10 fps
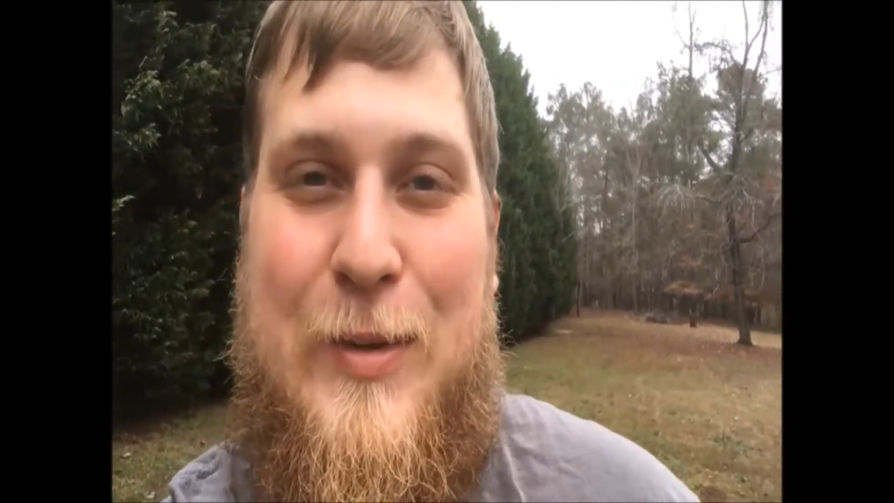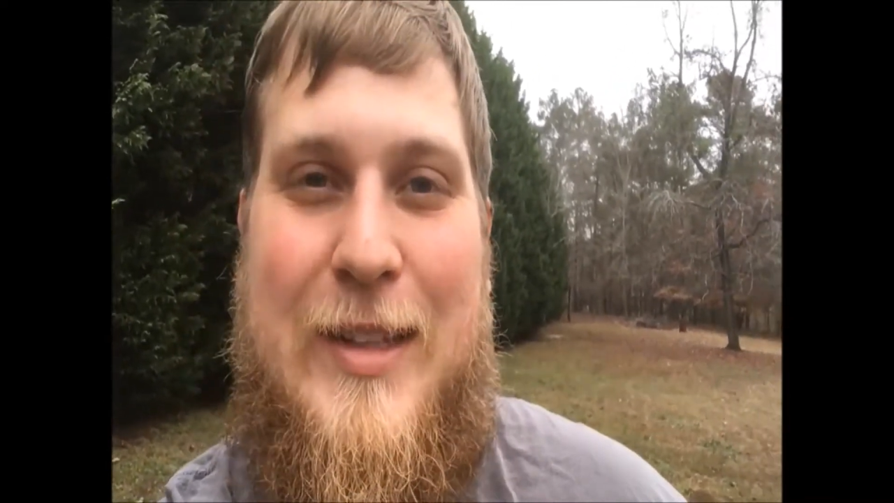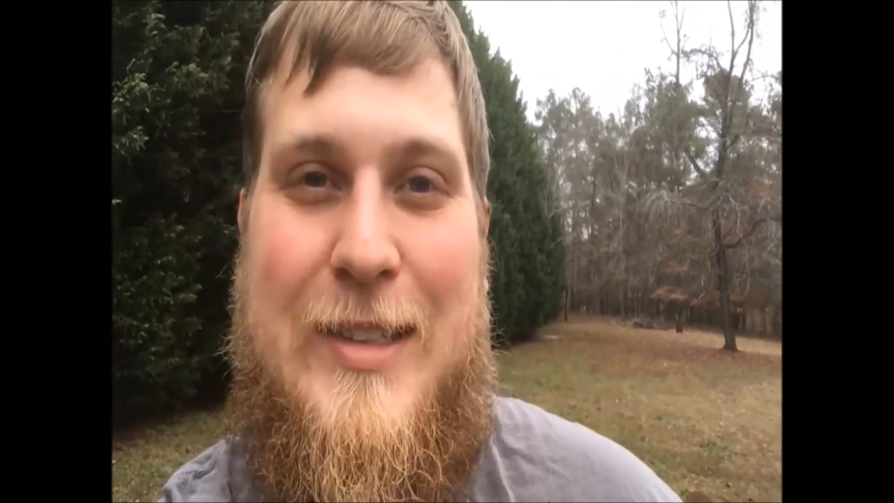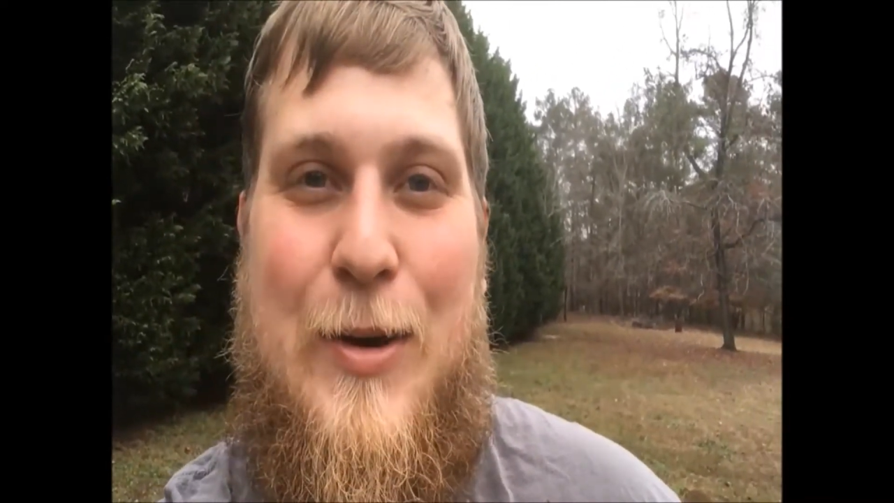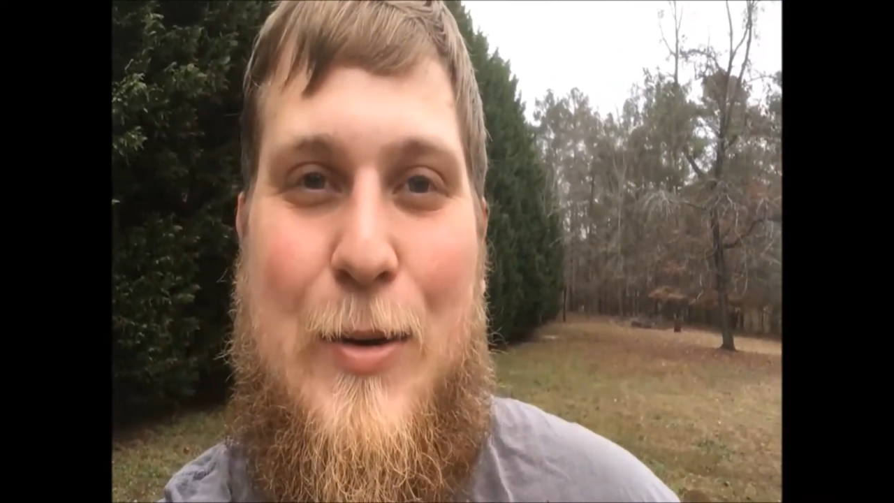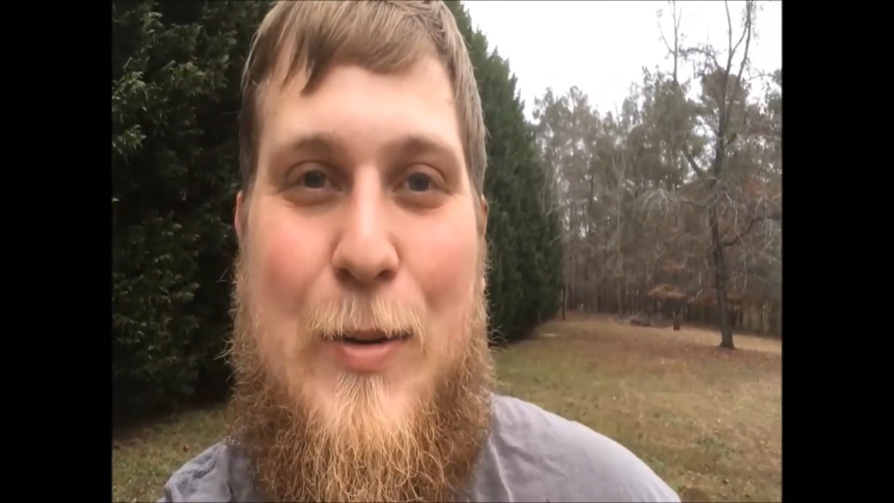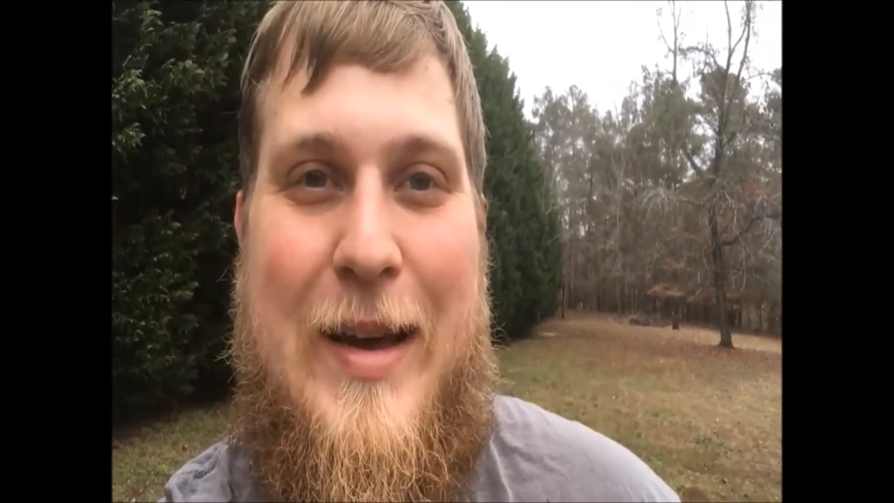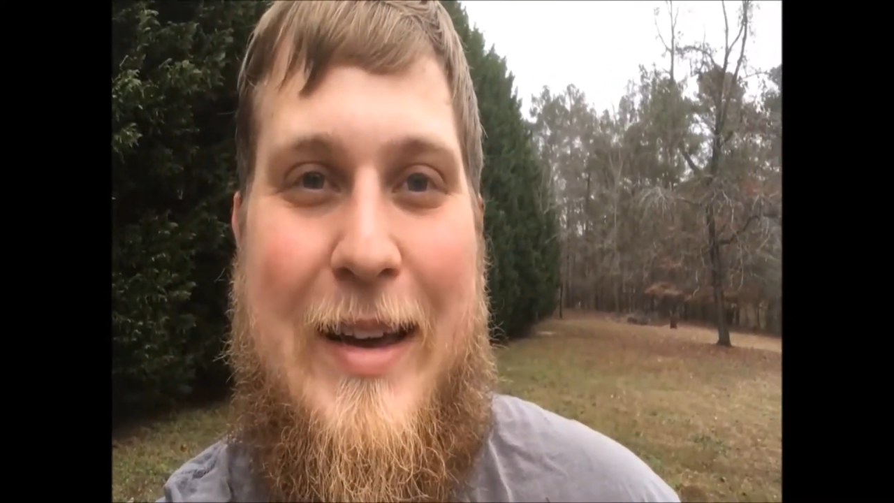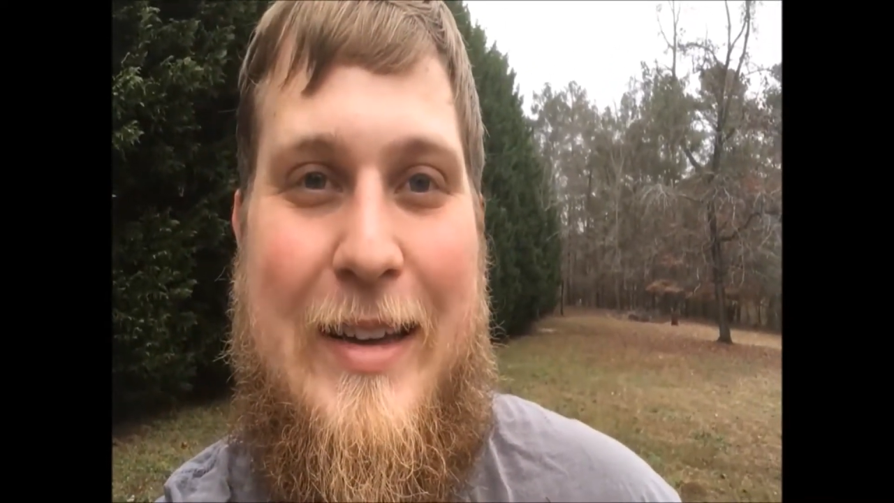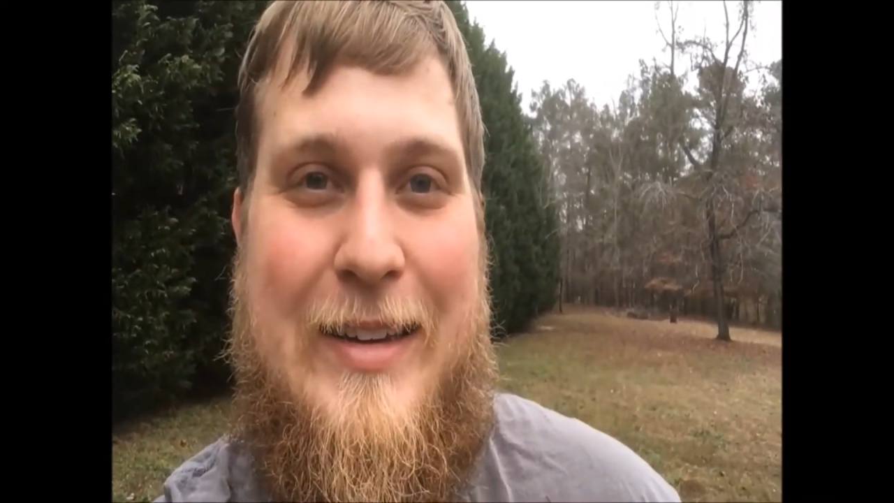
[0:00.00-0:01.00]
let's go
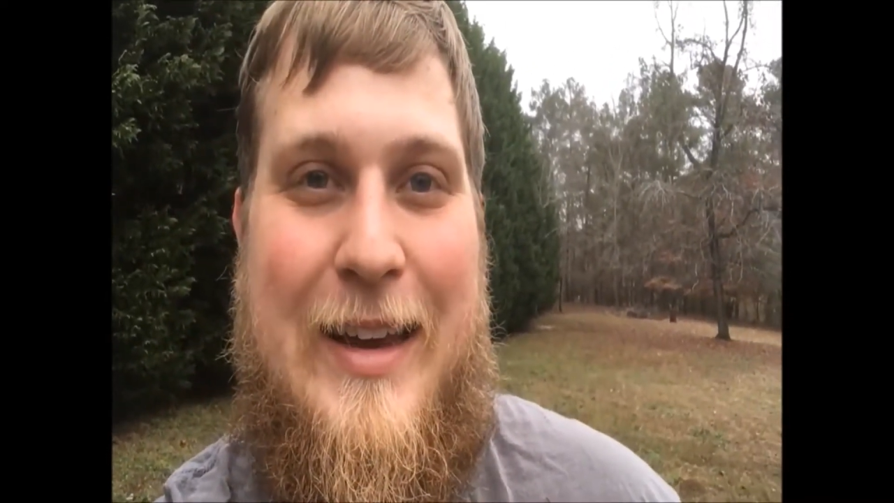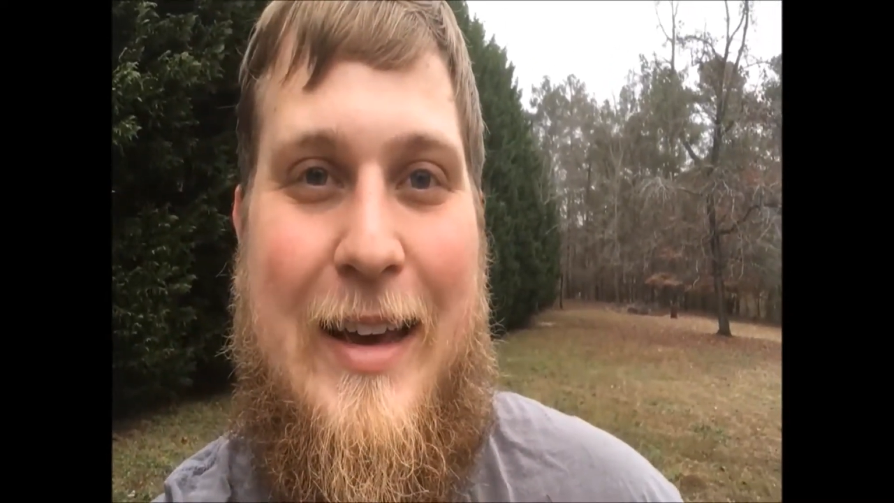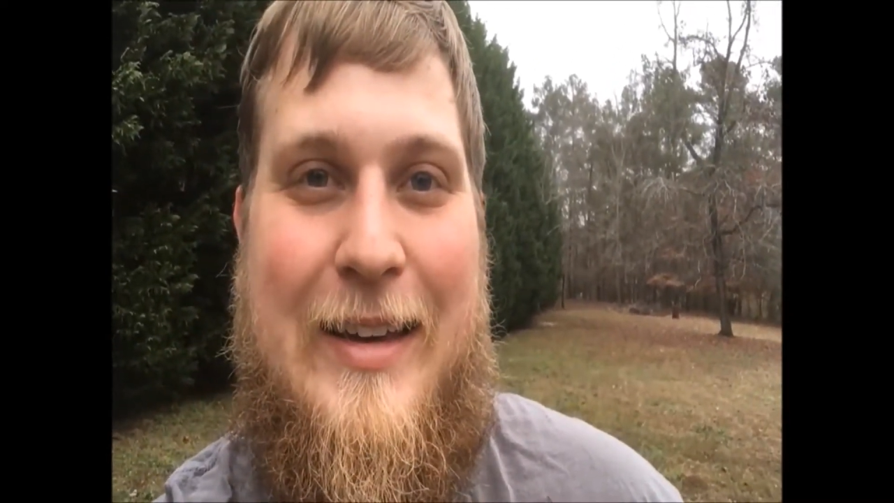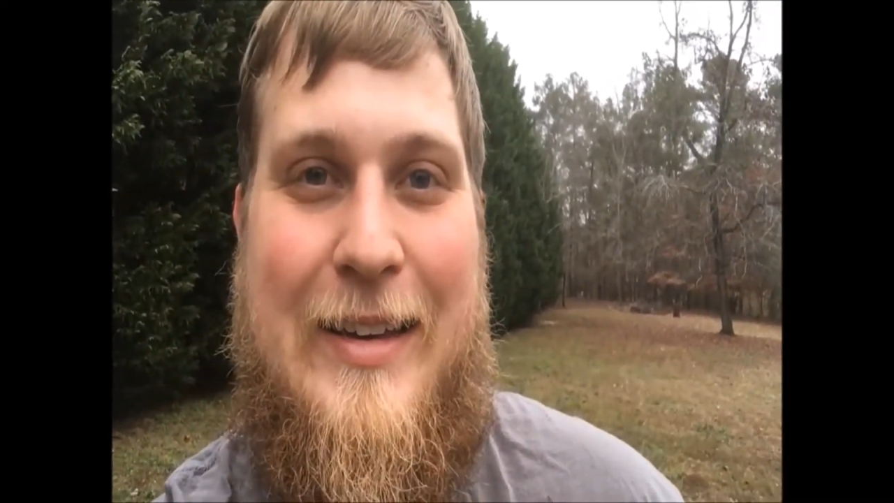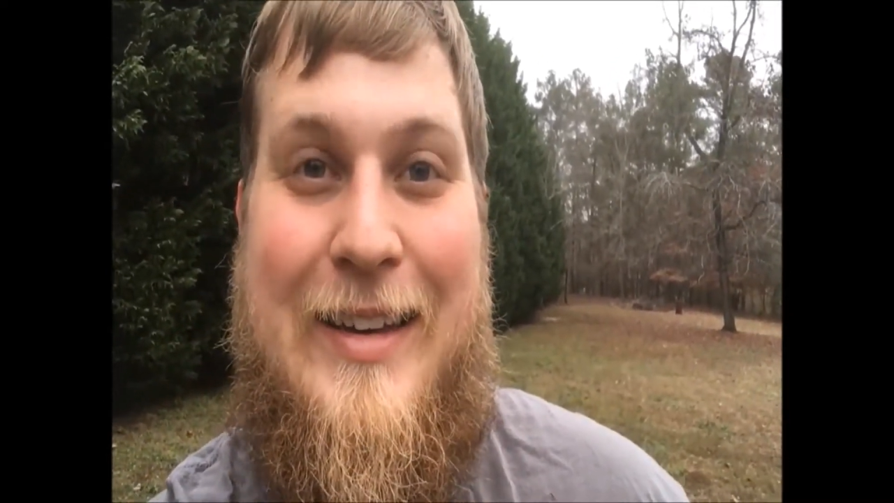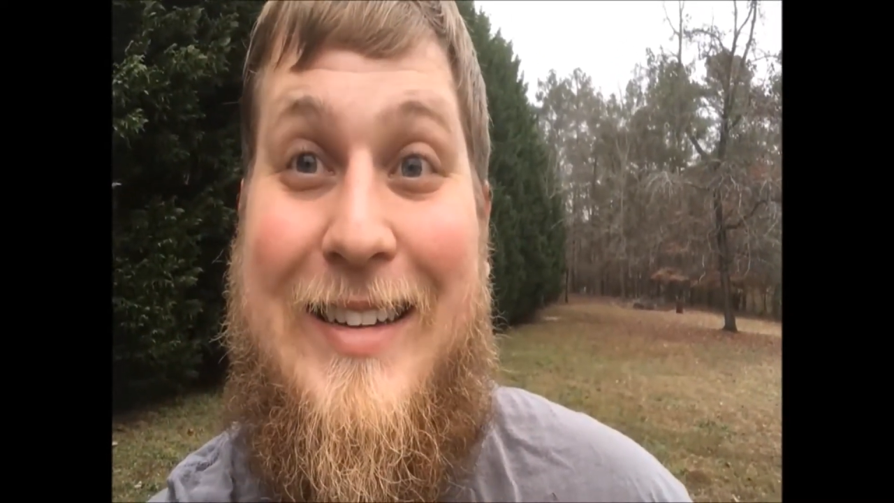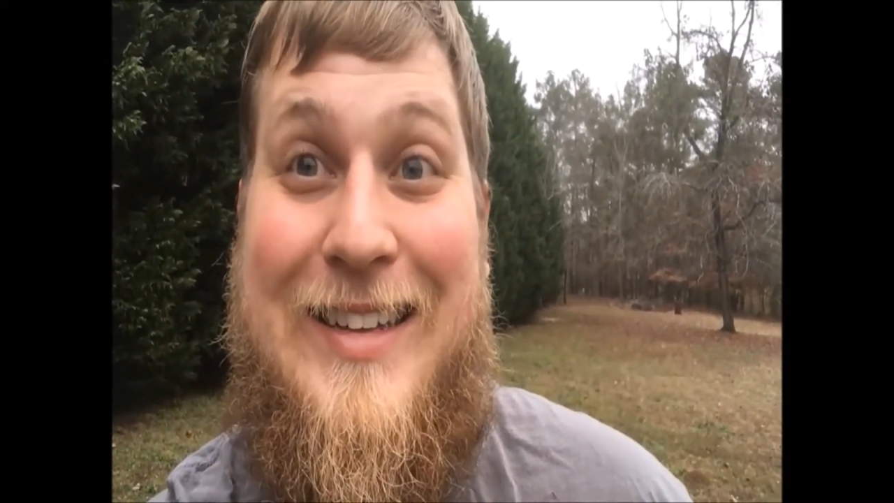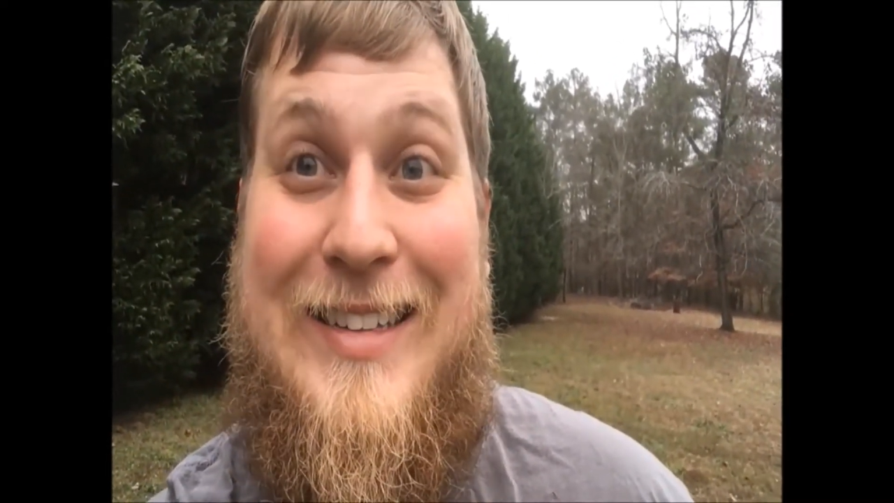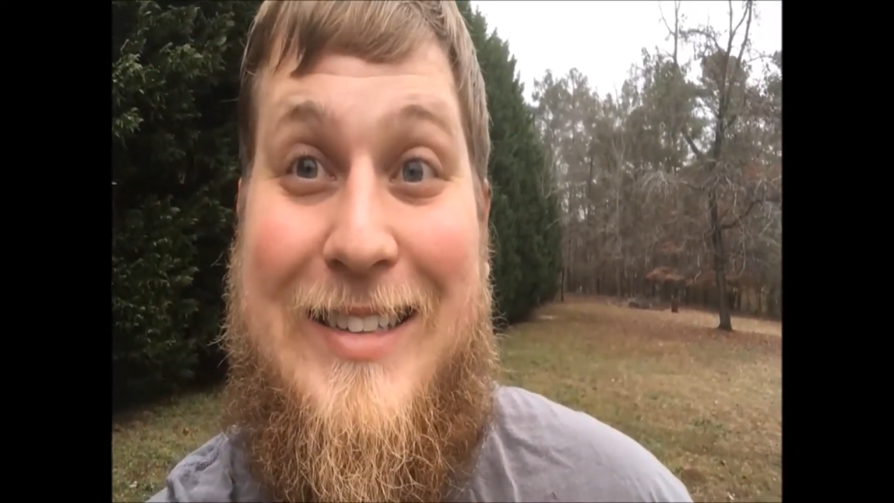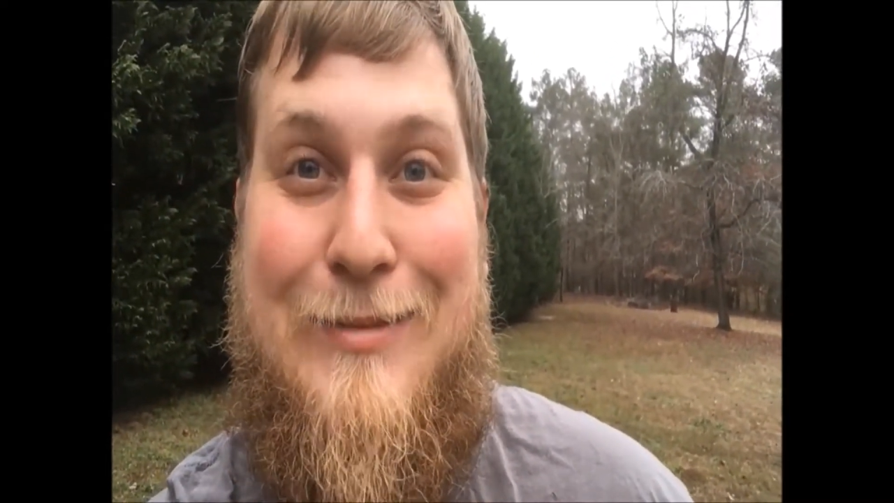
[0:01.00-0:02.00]
and
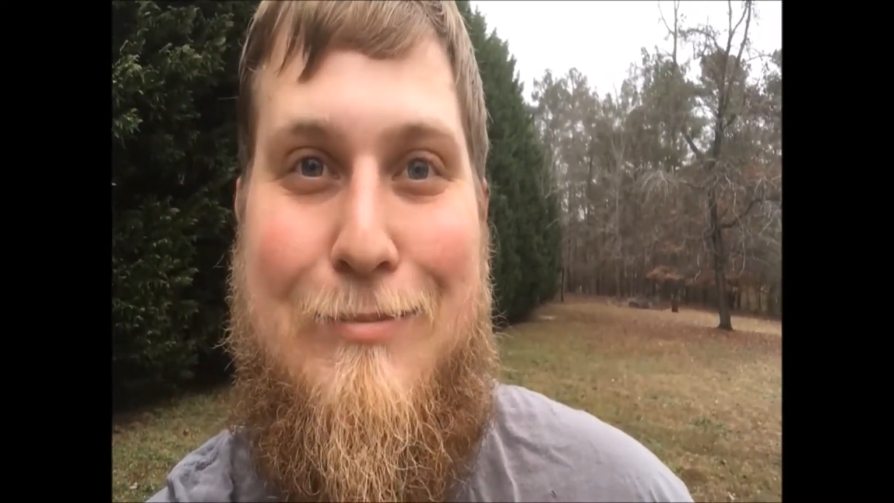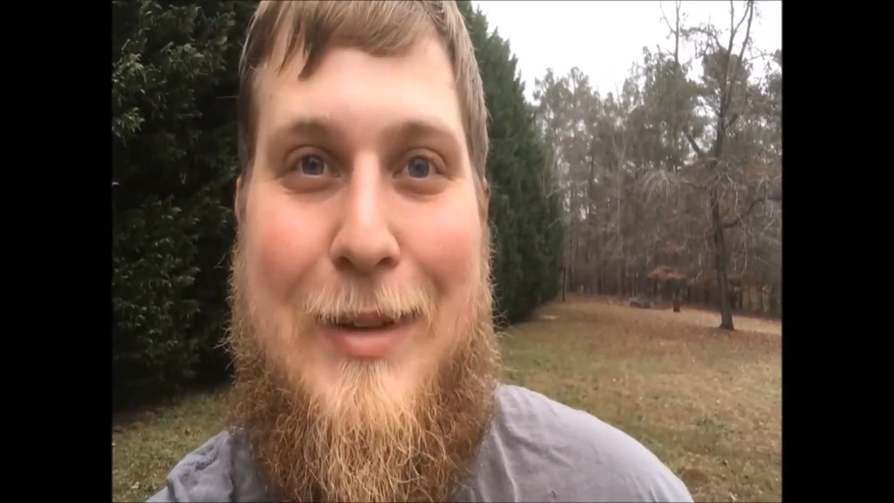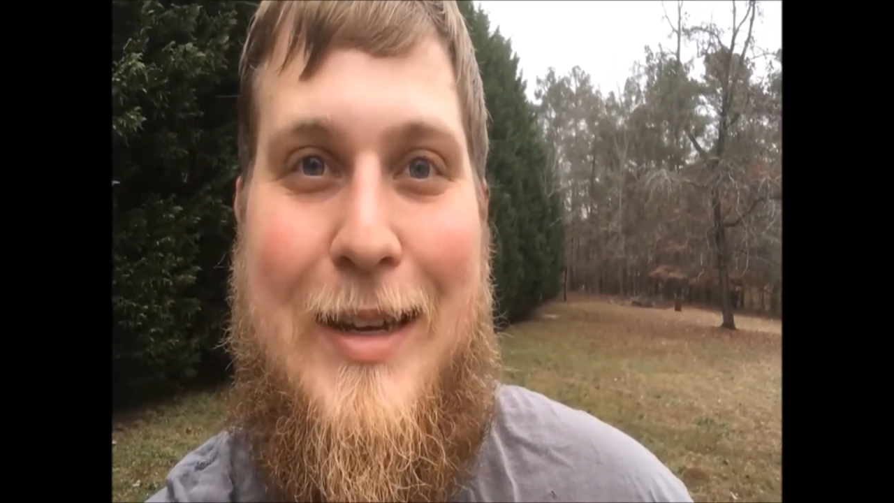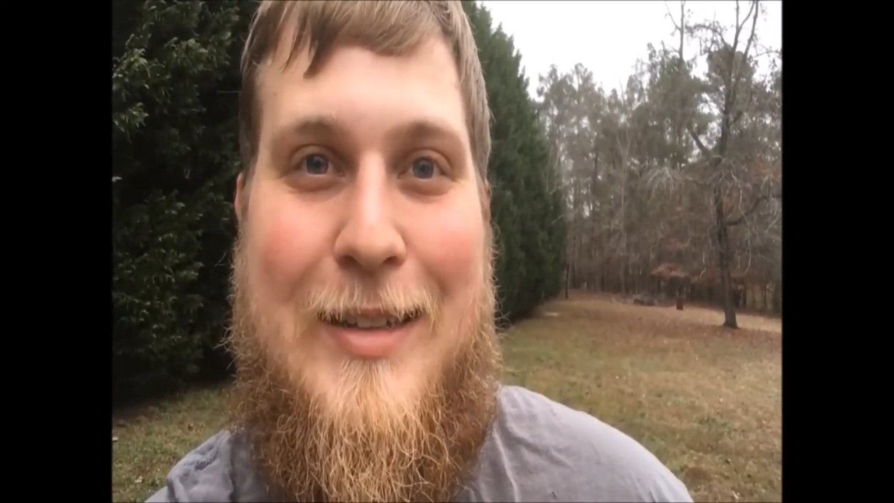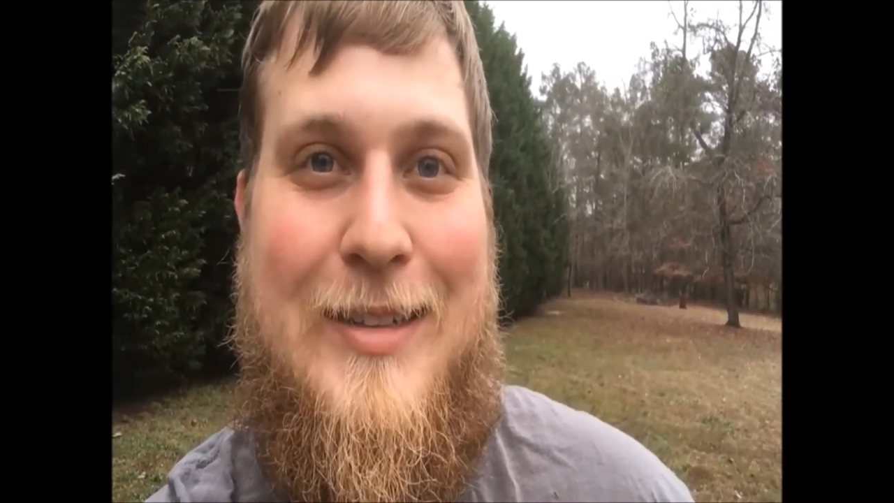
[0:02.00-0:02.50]
get some